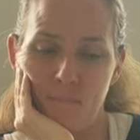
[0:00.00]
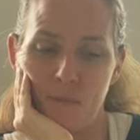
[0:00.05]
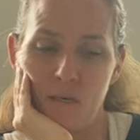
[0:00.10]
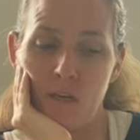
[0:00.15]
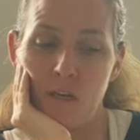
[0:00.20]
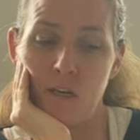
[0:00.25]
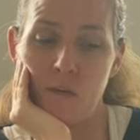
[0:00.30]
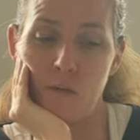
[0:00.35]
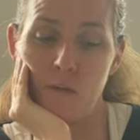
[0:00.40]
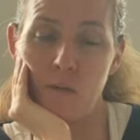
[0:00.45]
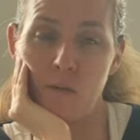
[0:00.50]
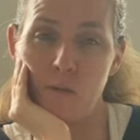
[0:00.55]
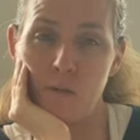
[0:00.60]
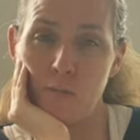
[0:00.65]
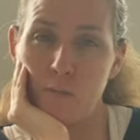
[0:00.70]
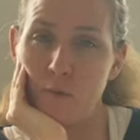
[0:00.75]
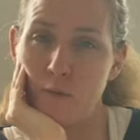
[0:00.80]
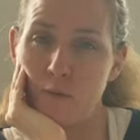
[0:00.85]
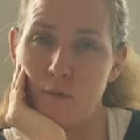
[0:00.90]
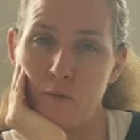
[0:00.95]
I don't think the
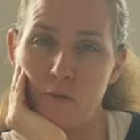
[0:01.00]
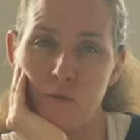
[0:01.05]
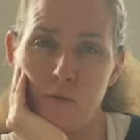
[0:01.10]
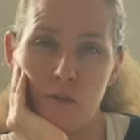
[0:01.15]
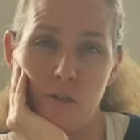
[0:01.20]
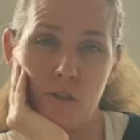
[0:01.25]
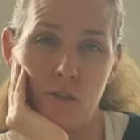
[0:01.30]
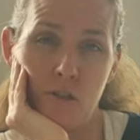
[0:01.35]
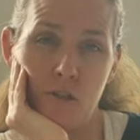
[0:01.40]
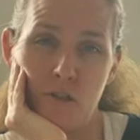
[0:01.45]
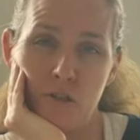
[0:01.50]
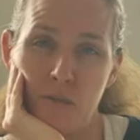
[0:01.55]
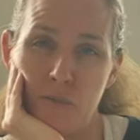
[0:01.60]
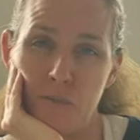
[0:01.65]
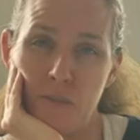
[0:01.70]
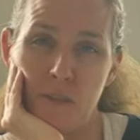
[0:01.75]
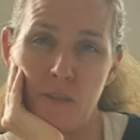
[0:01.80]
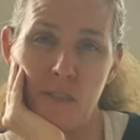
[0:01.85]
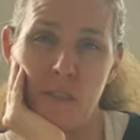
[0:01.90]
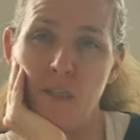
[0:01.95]
perfect relationship
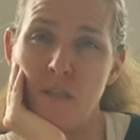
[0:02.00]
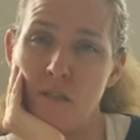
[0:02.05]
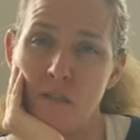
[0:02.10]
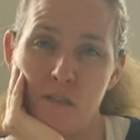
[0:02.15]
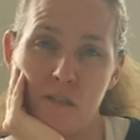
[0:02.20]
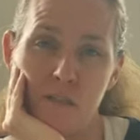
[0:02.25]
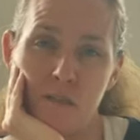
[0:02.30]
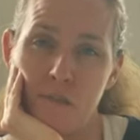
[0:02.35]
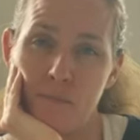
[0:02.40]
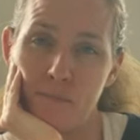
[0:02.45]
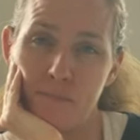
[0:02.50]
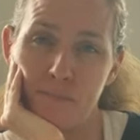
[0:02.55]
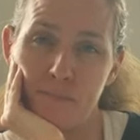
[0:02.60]
exists.